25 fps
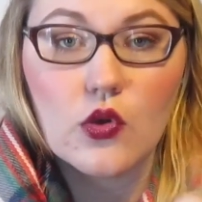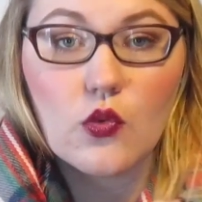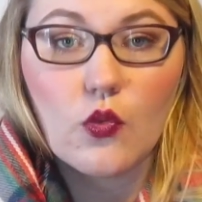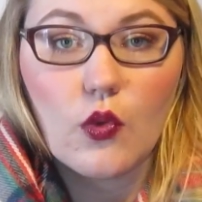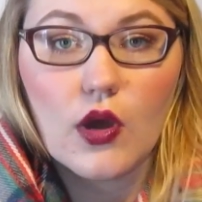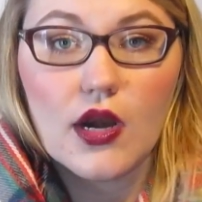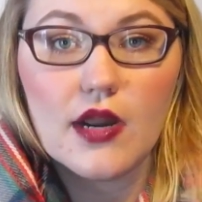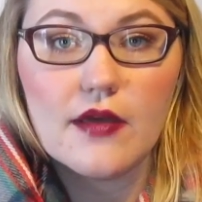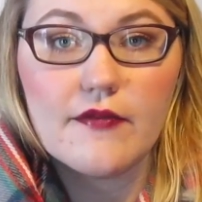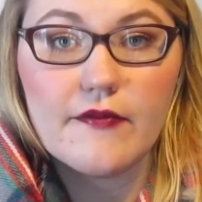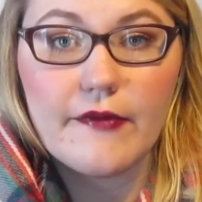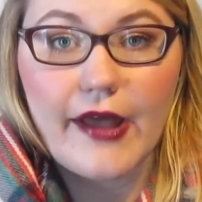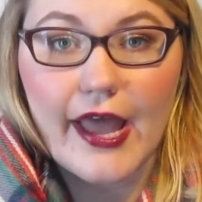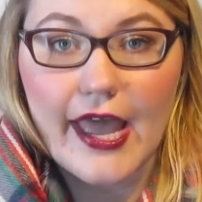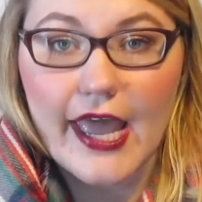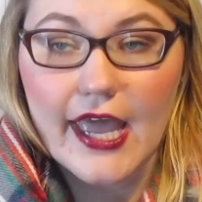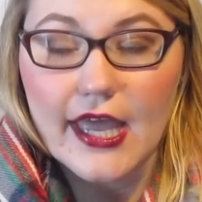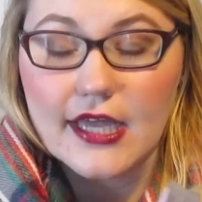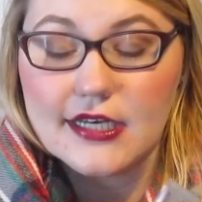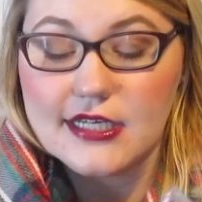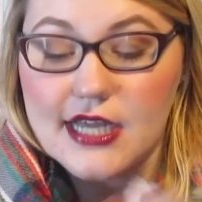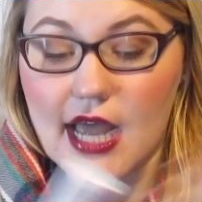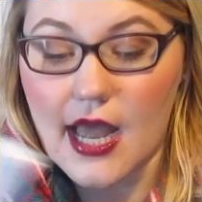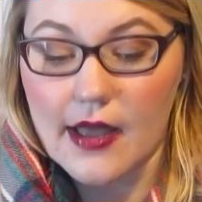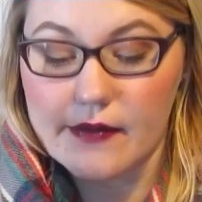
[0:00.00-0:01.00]
One of
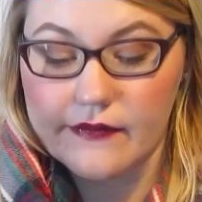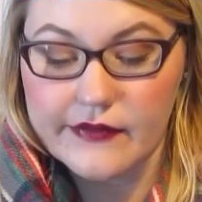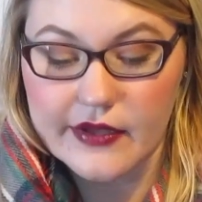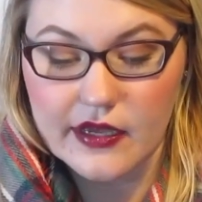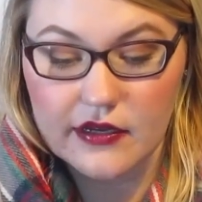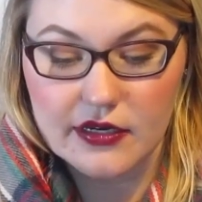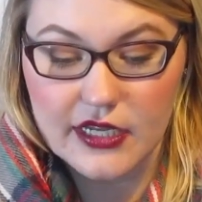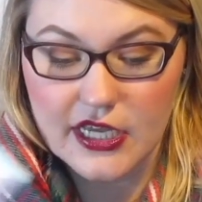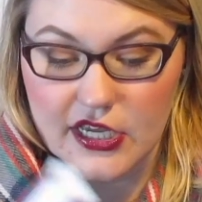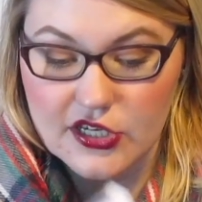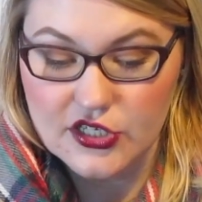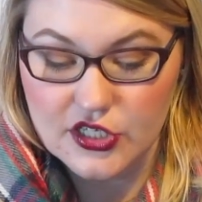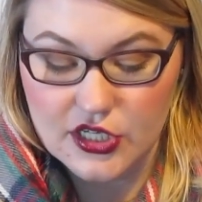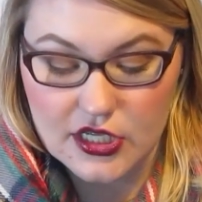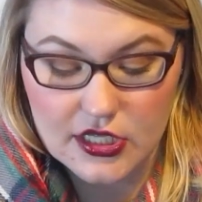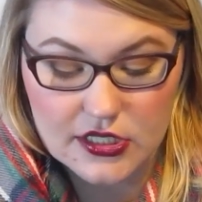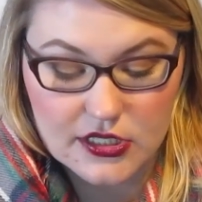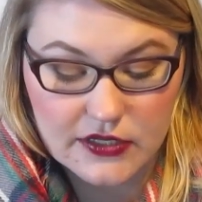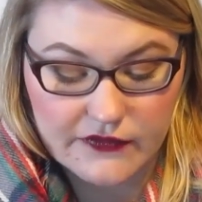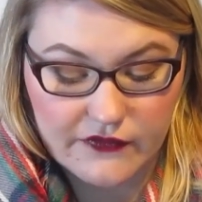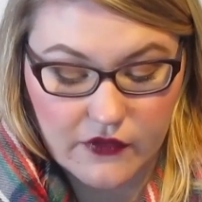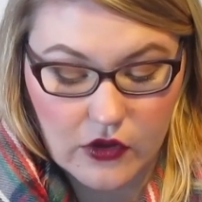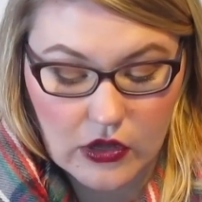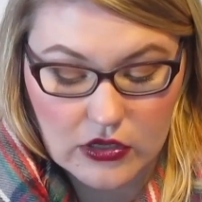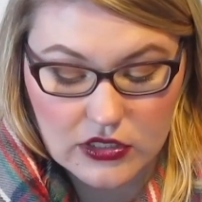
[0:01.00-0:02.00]
my top
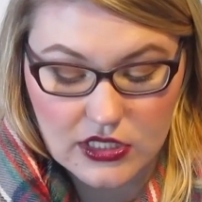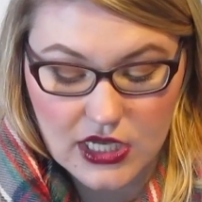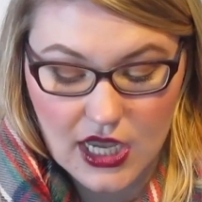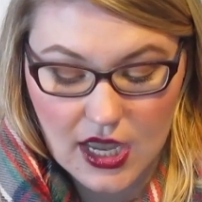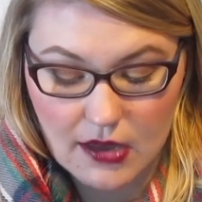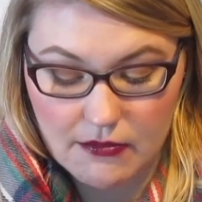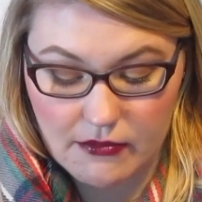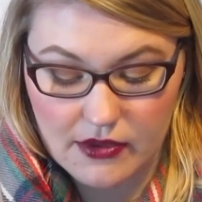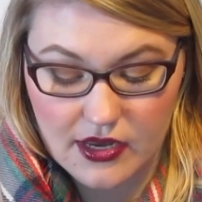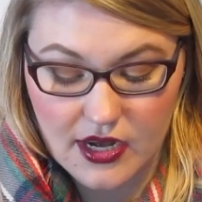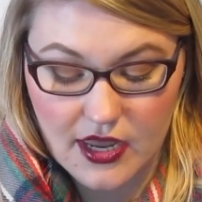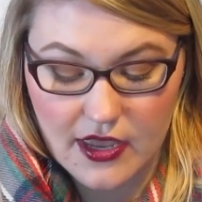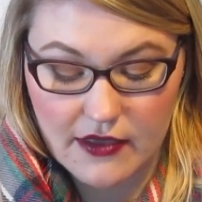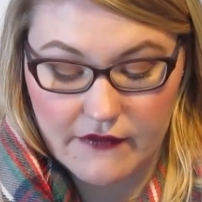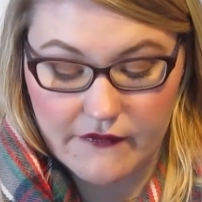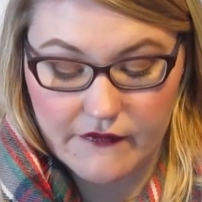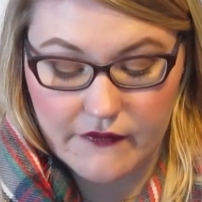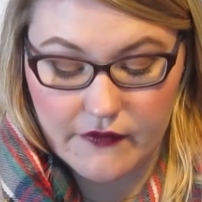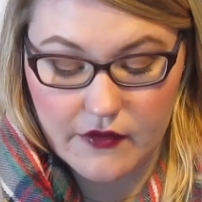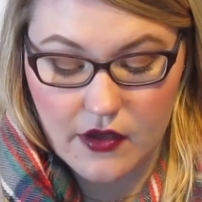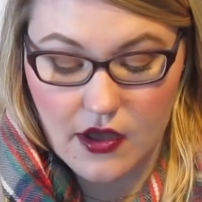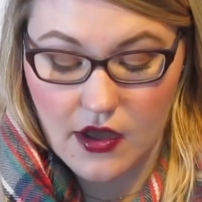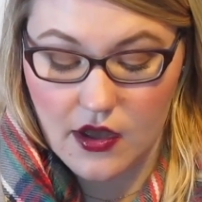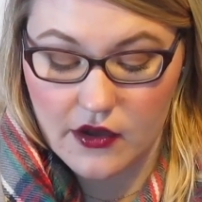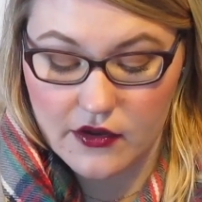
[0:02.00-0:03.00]
foundations of all time, and
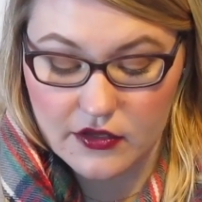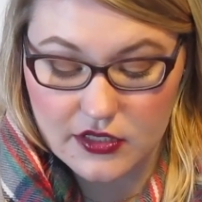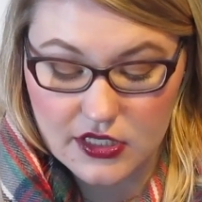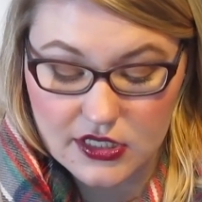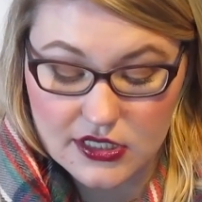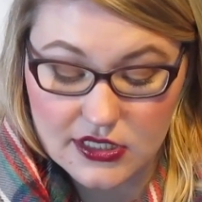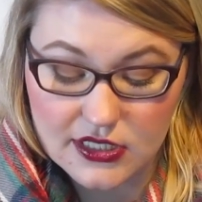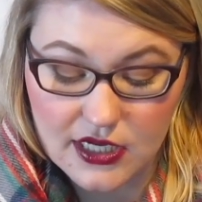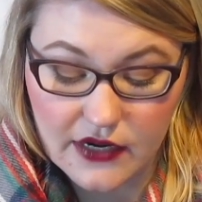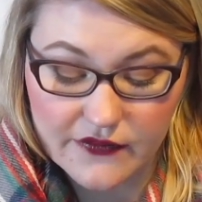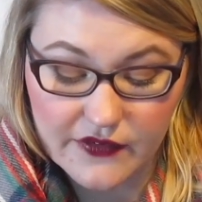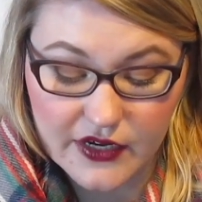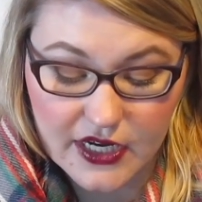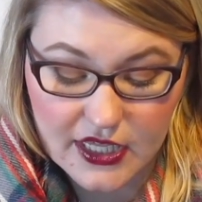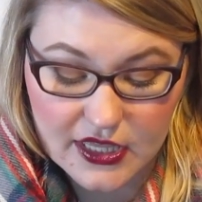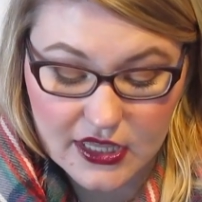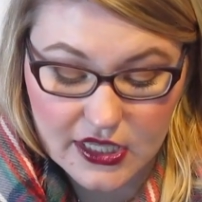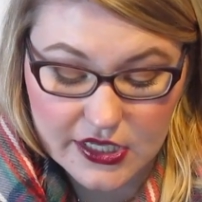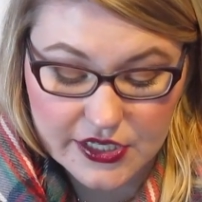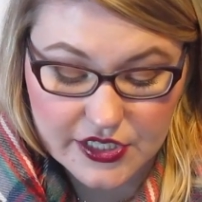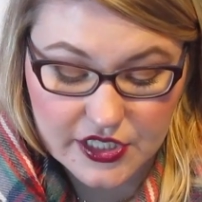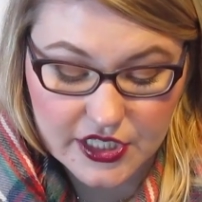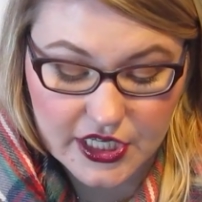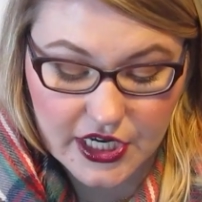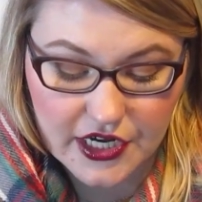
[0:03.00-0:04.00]
I've discovered it
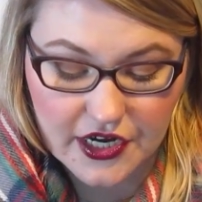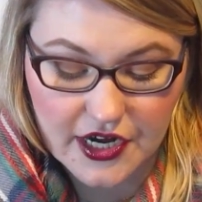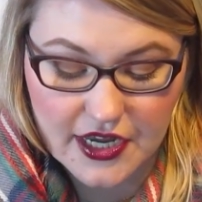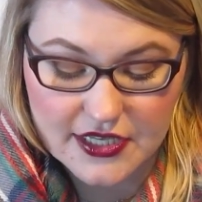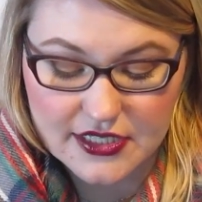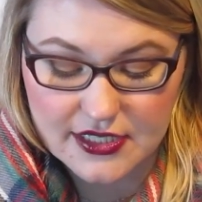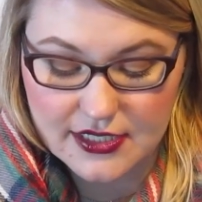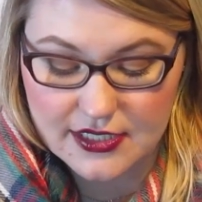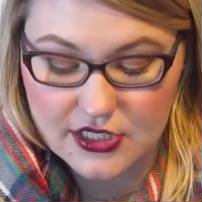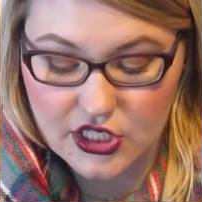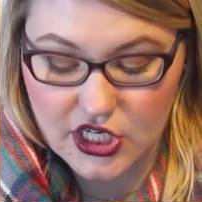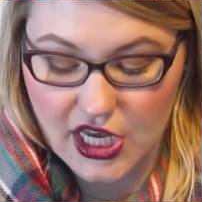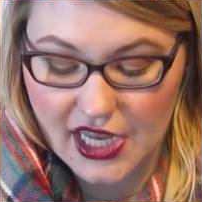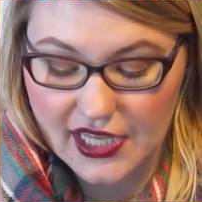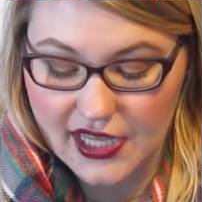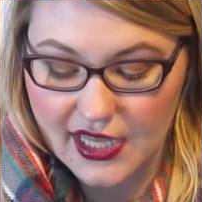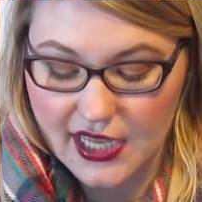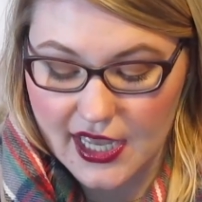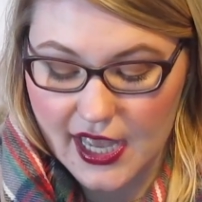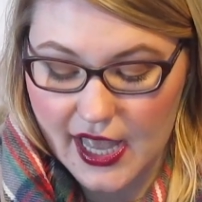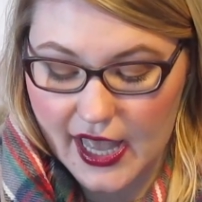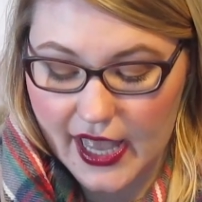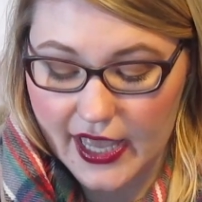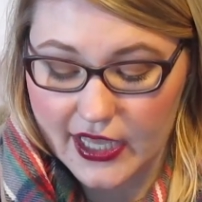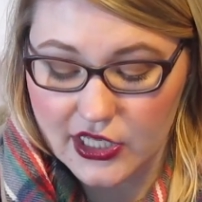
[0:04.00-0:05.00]
this year, is this
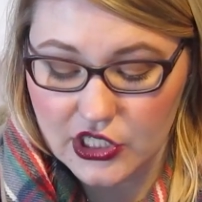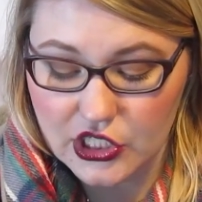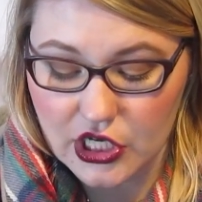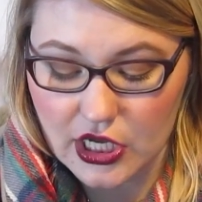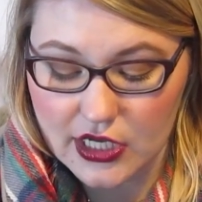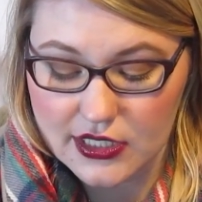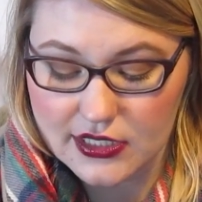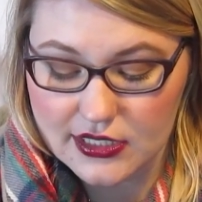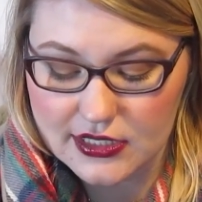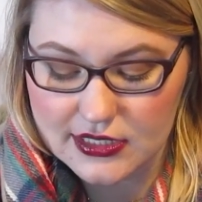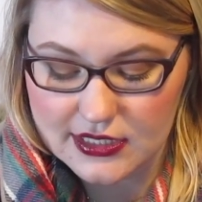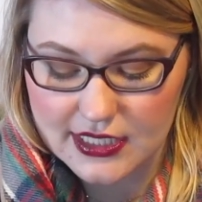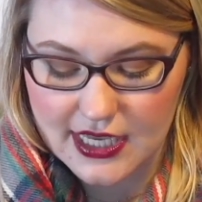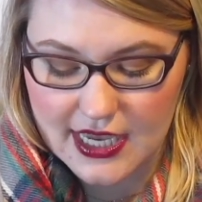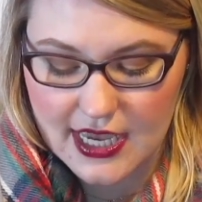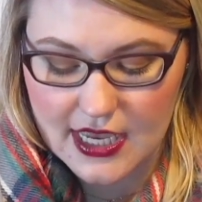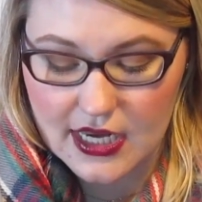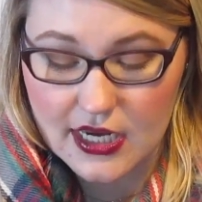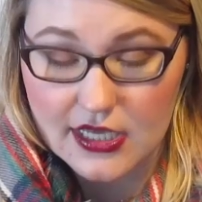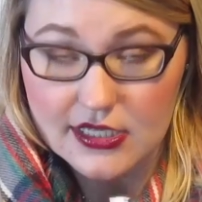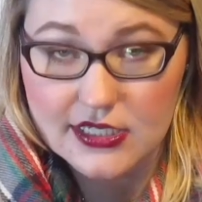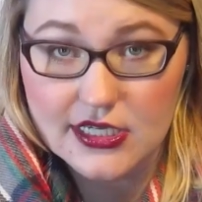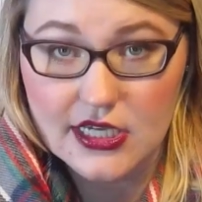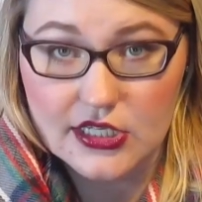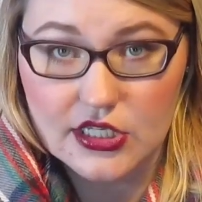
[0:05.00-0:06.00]
Chantecialle Just
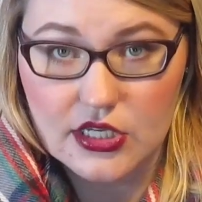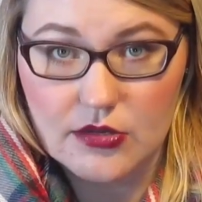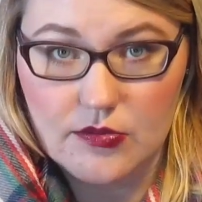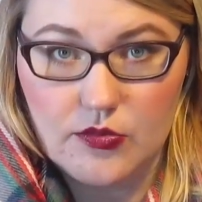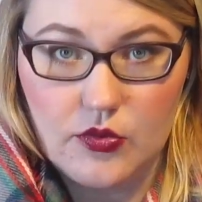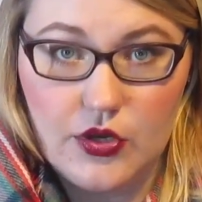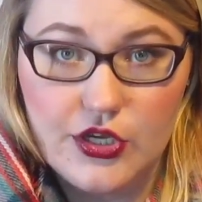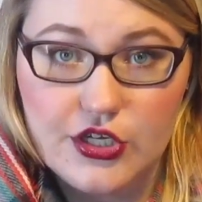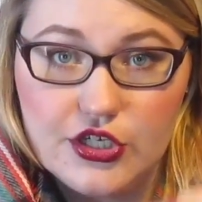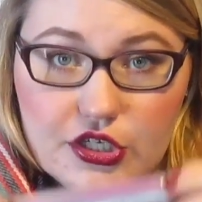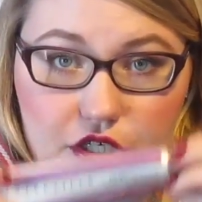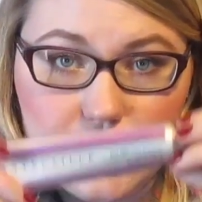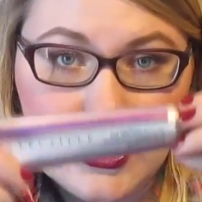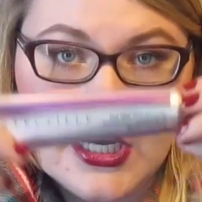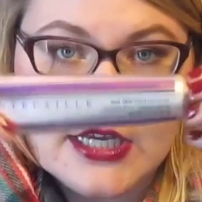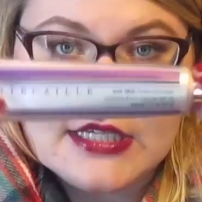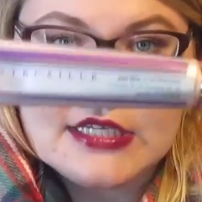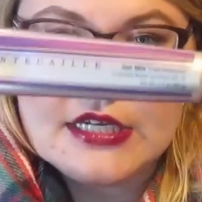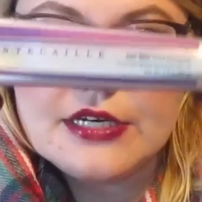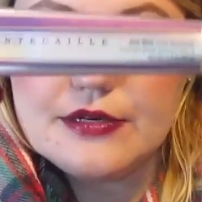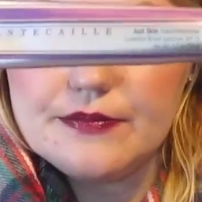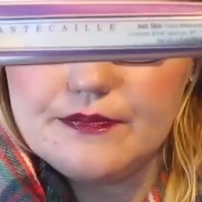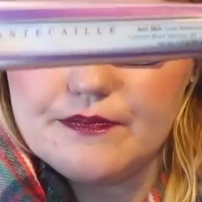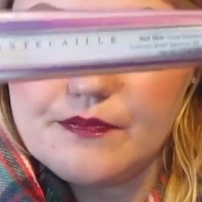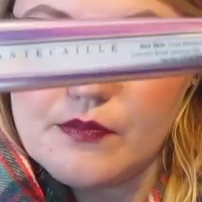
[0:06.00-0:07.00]
Skin Tinted
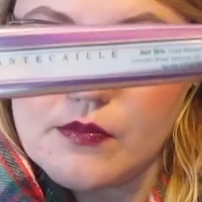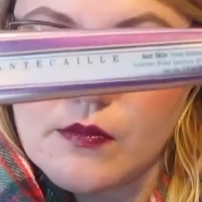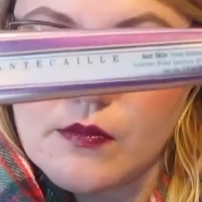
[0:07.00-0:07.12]
Moisturizer.